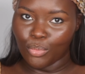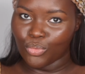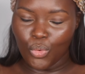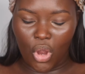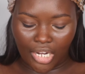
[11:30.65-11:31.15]

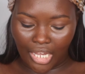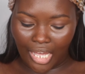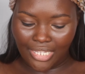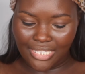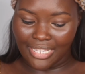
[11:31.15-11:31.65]

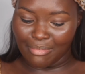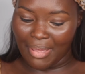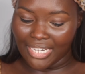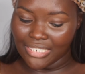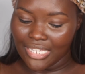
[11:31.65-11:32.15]
product that I'm
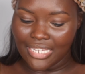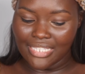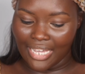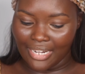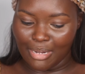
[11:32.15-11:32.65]
actually
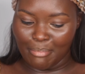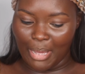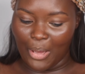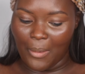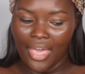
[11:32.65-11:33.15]
excited
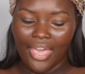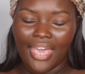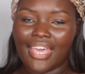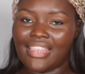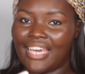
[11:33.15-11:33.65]
about,
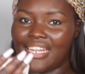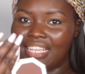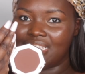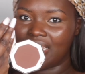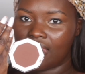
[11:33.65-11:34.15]
and that
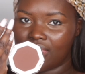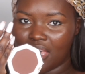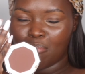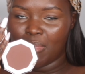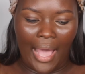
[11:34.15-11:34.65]
is Figment.